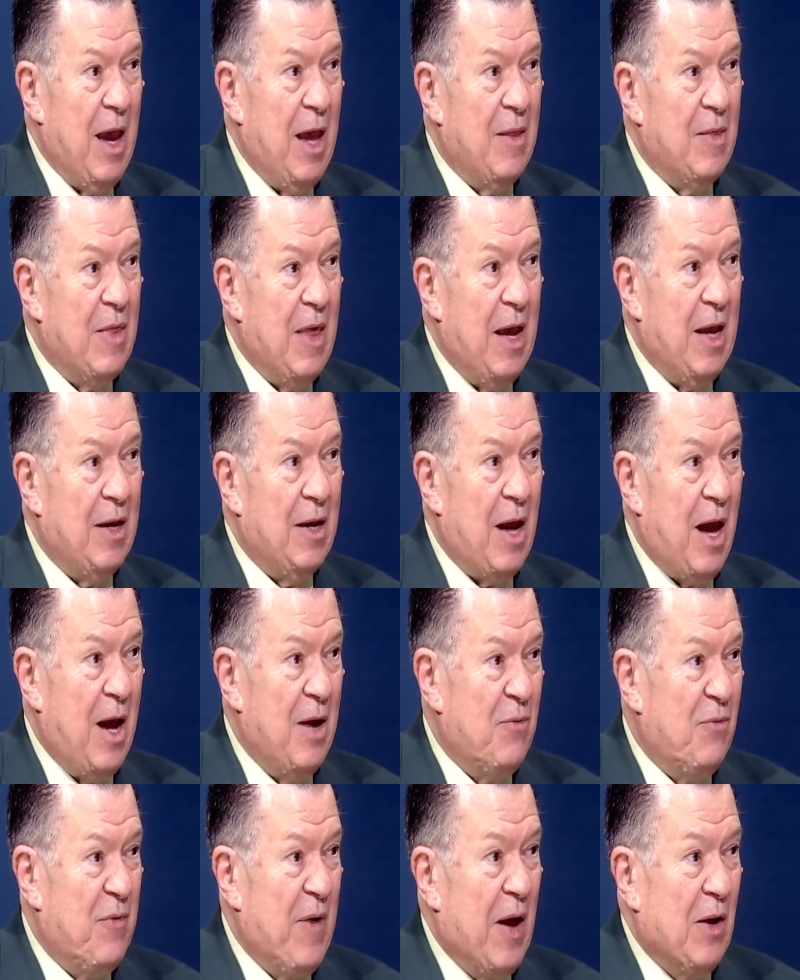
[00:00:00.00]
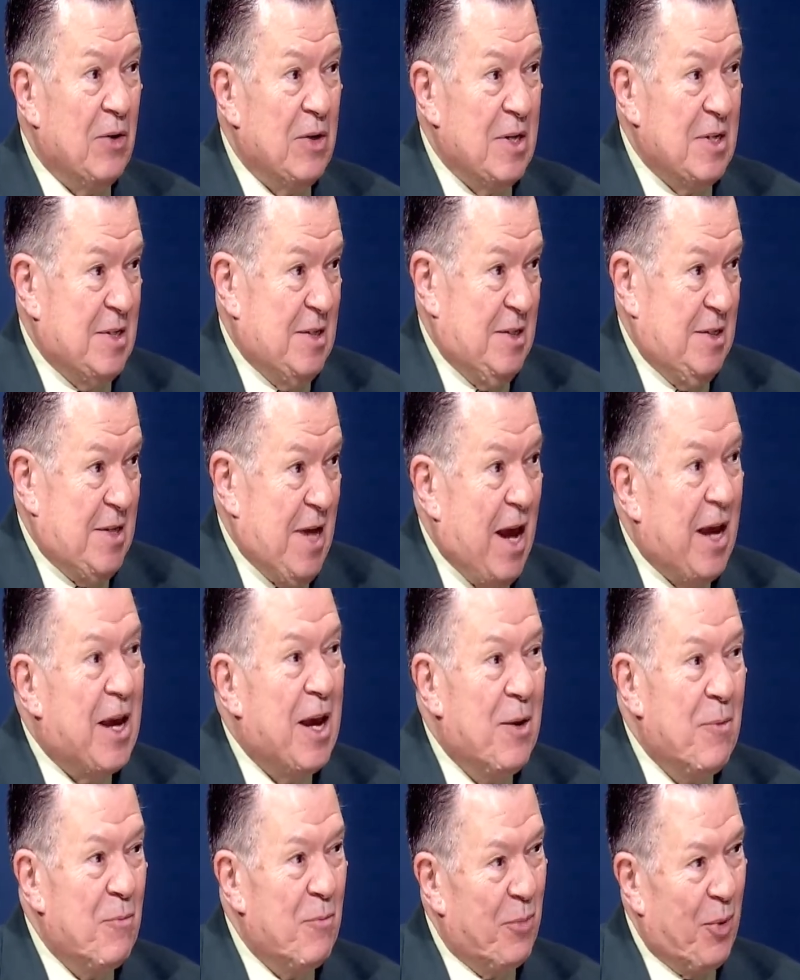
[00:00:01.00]
And then I found a
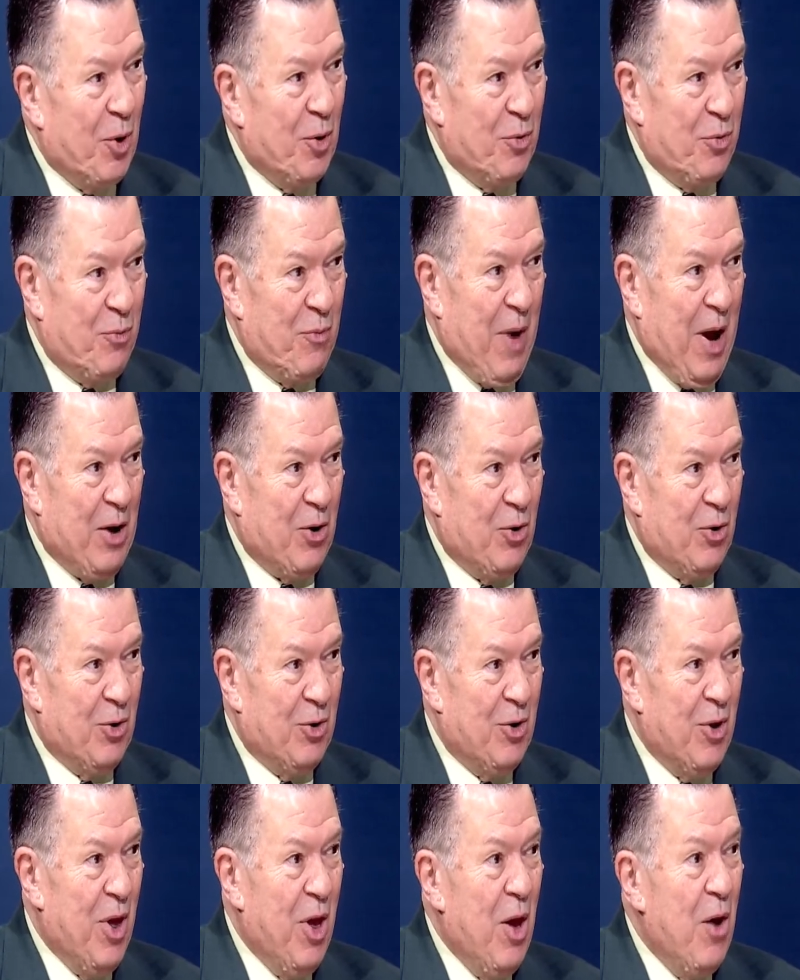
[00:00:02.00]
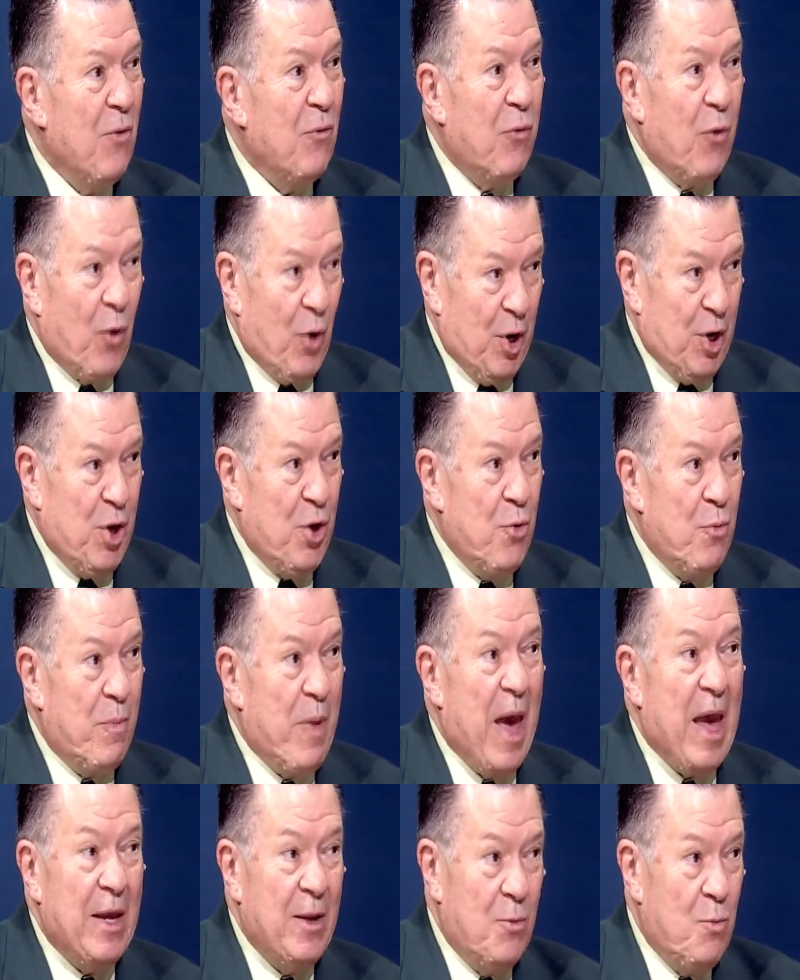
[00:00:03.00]
second birth record for Hugh
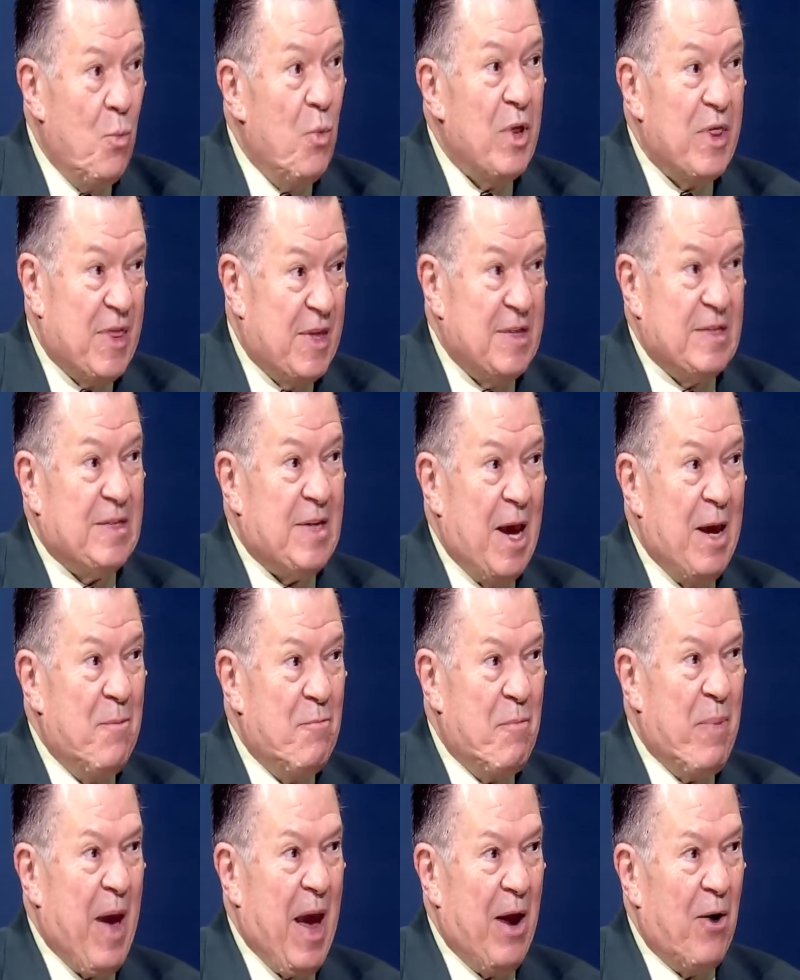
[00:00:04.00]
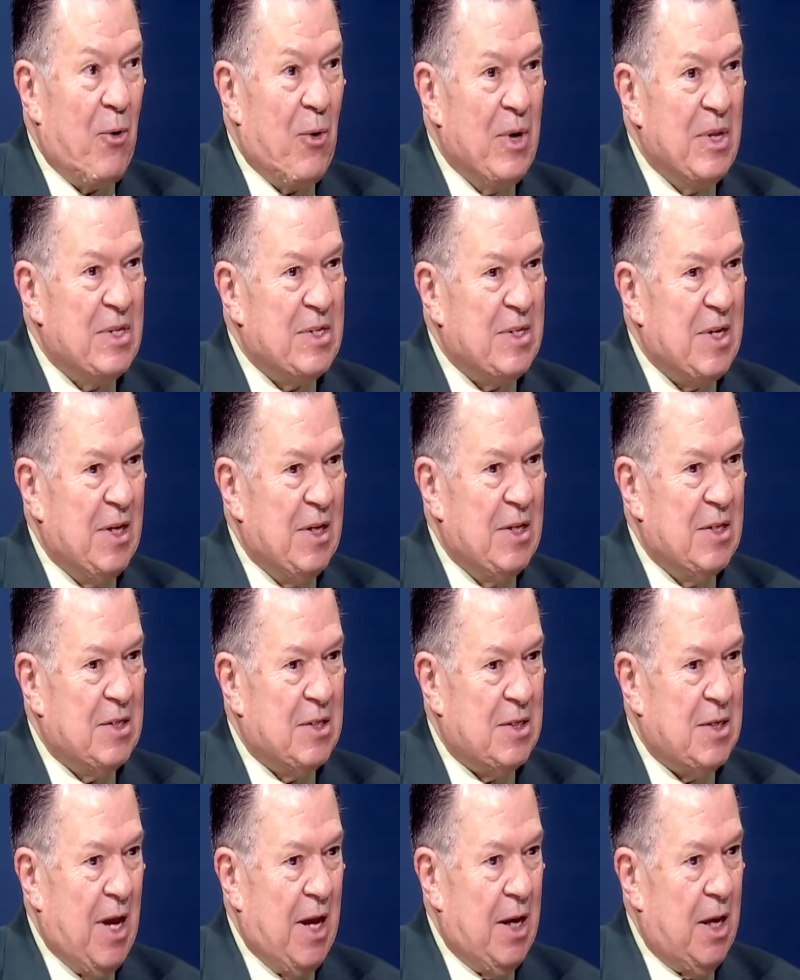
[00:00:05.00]
Peyton with the same parents, and
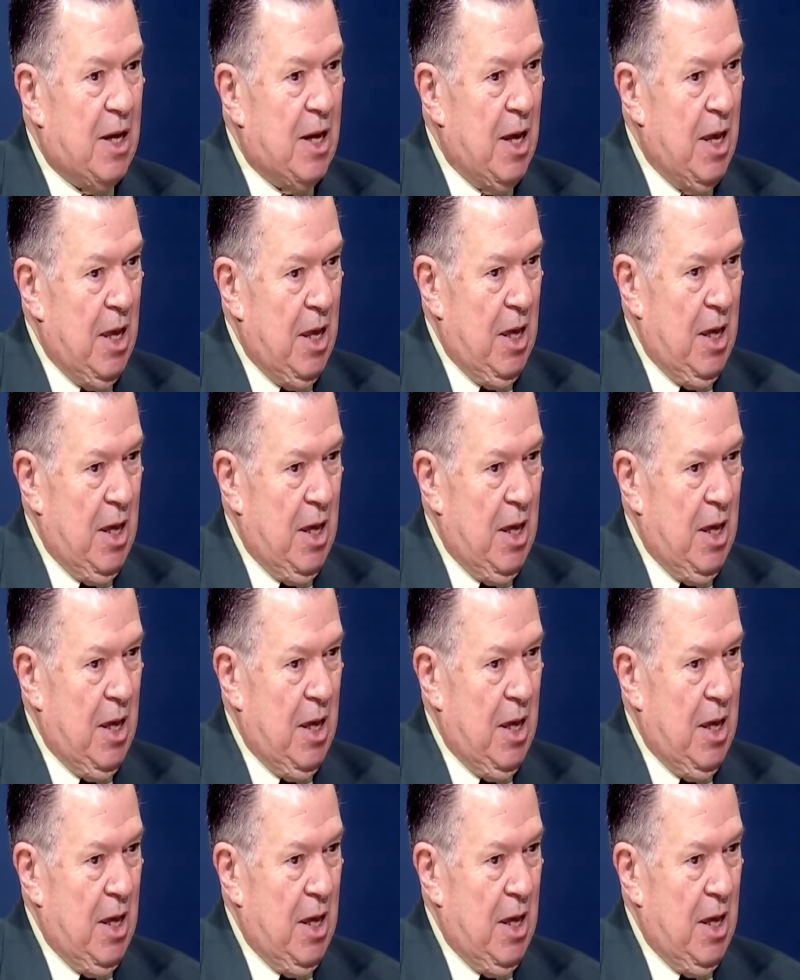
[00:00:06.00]
it's like,